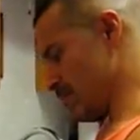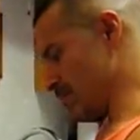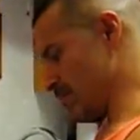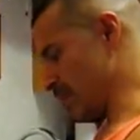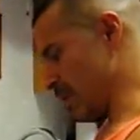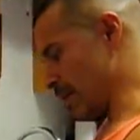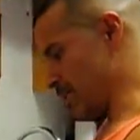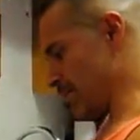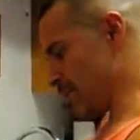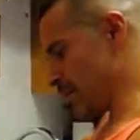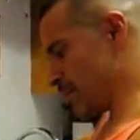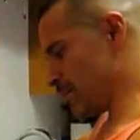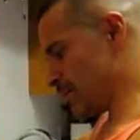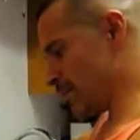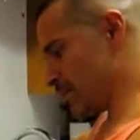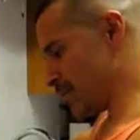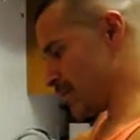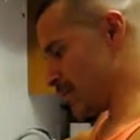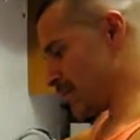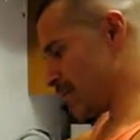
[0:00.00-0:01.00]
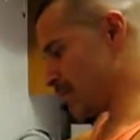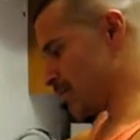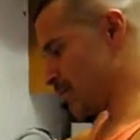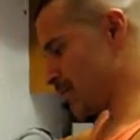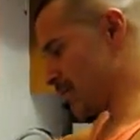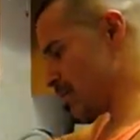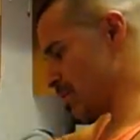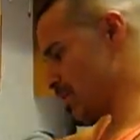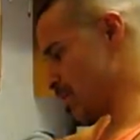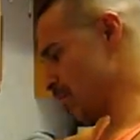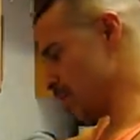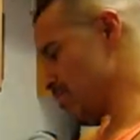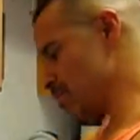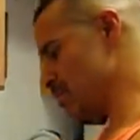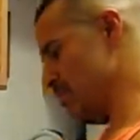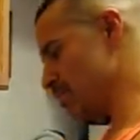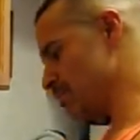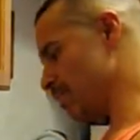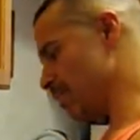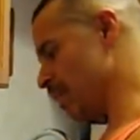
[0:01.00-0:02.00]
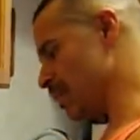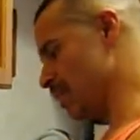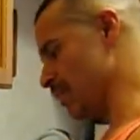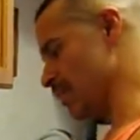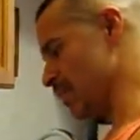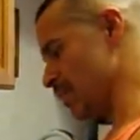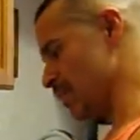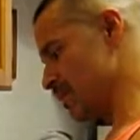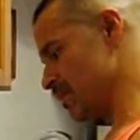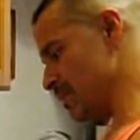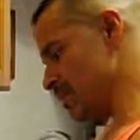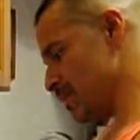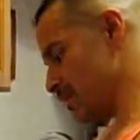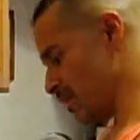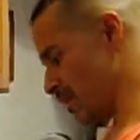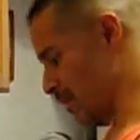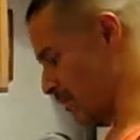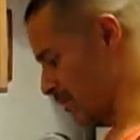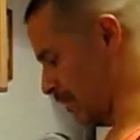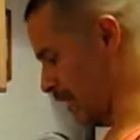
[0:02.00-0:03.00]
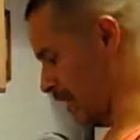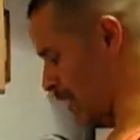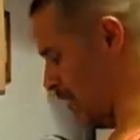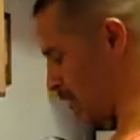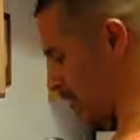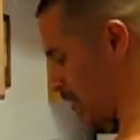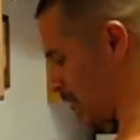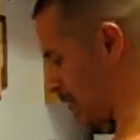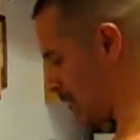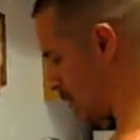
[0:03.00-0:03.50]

pop it in there. Make sure you scoop all the avocado out.